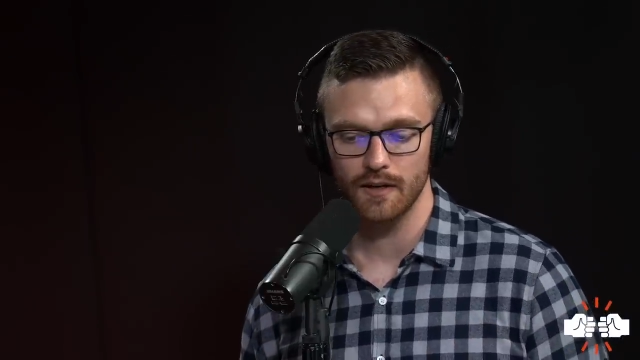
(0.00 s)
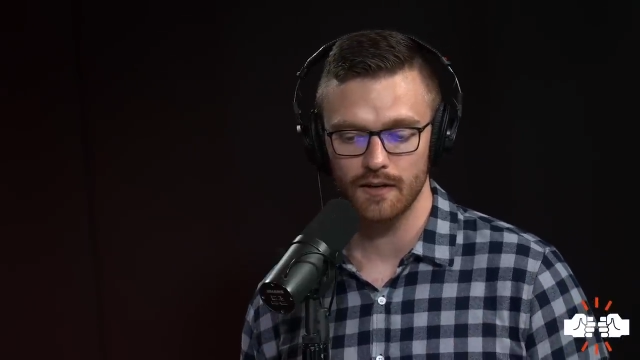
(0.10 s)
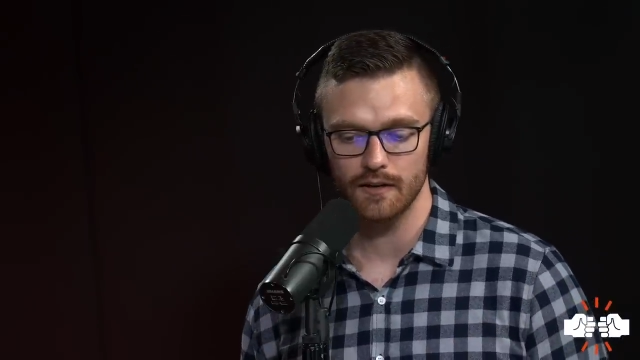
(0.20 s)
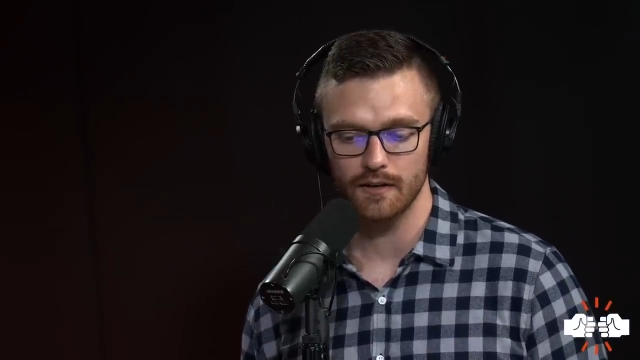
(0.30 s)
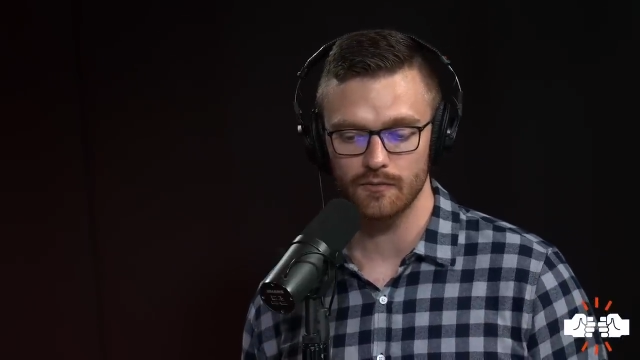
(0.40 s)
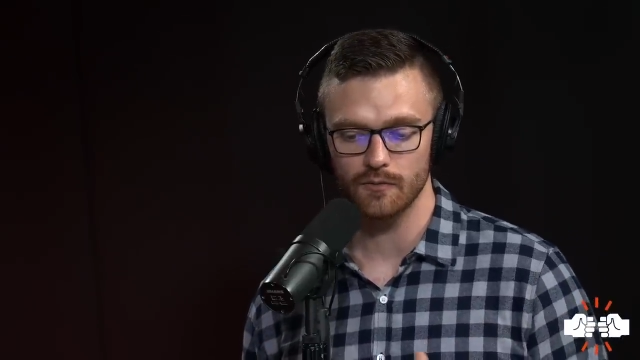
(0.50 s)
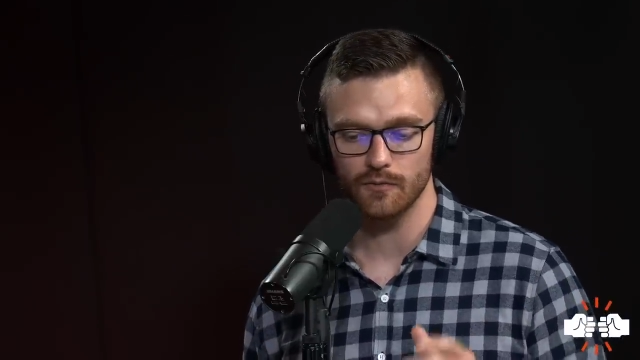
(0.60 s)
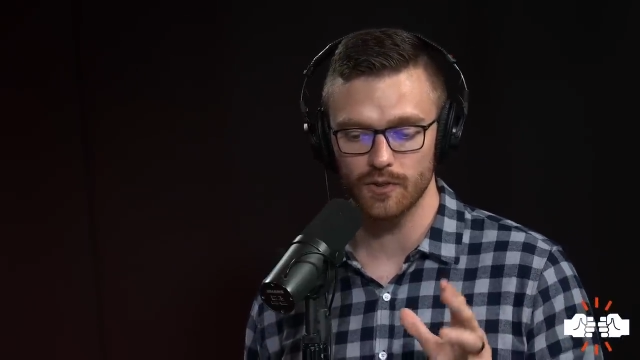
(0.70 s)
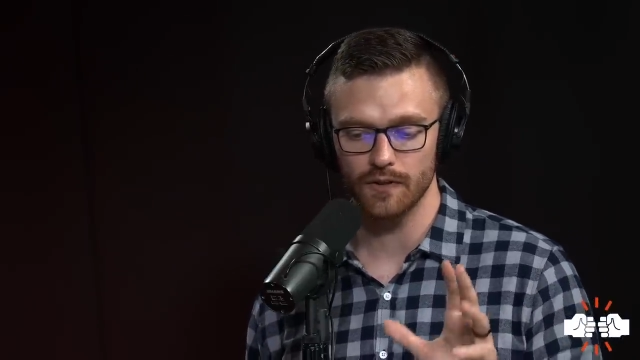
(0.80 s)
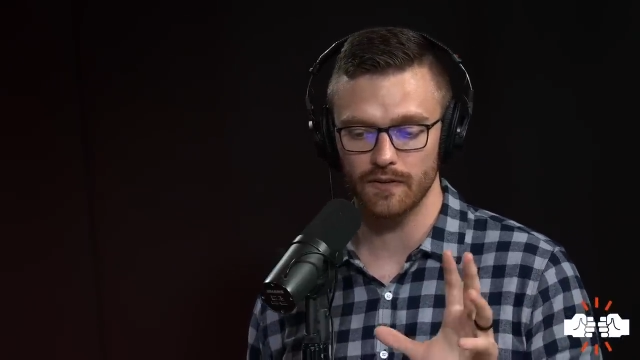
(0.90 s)
uh, and
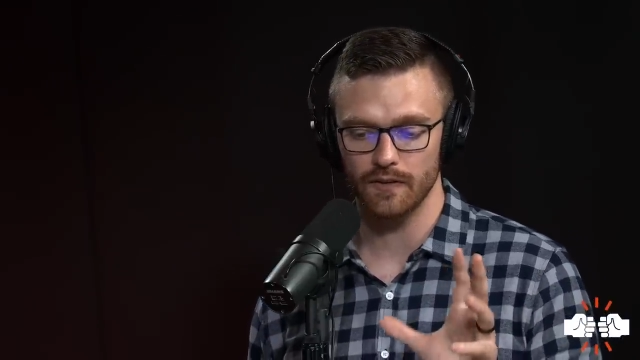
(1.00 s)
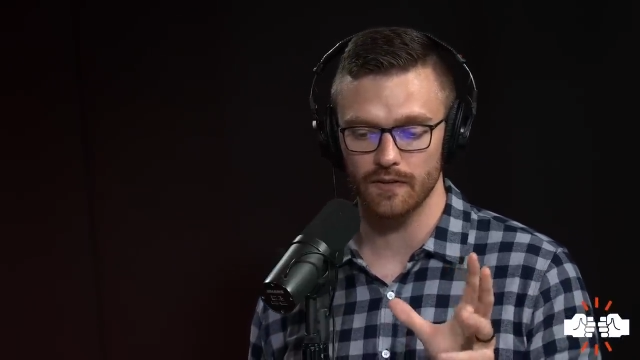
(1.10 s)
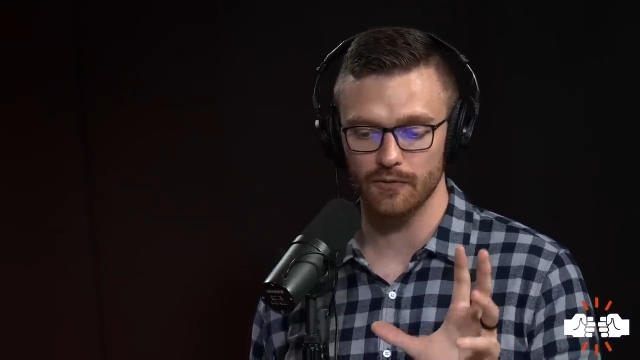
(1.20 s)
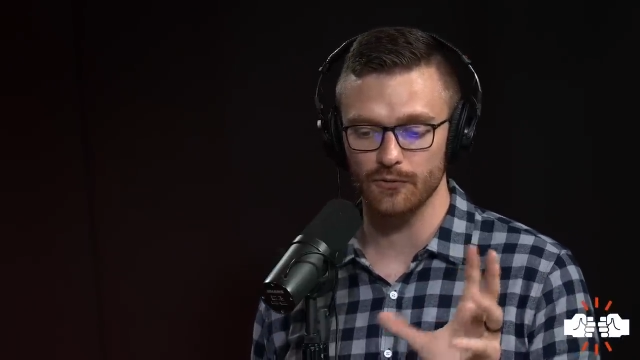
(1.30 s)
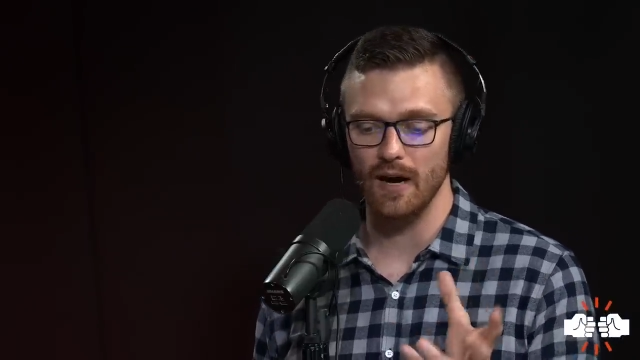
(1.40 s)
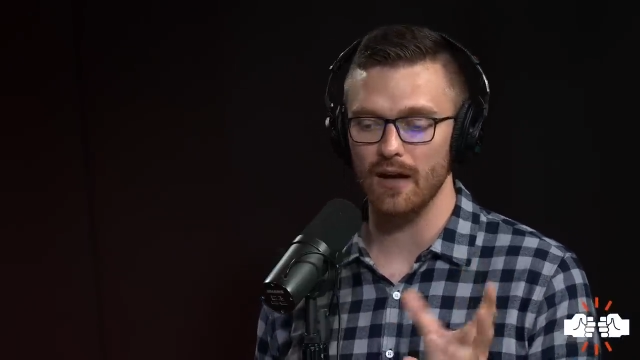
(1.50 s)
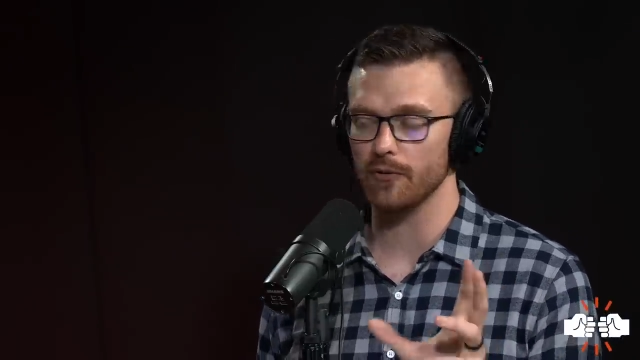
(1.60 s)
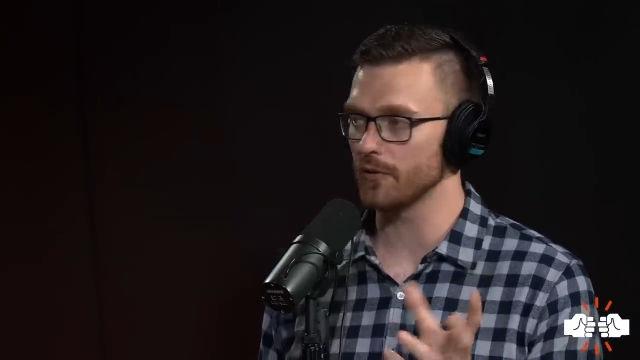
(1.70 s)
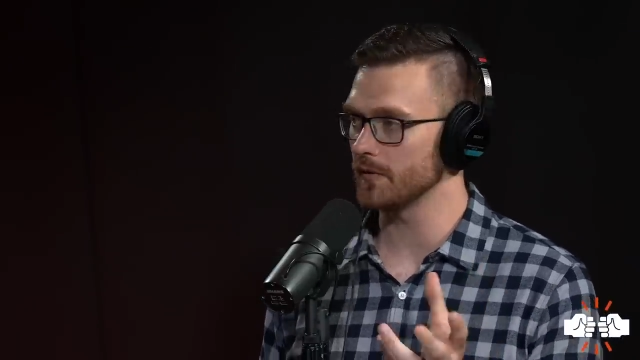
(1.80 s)
really the the father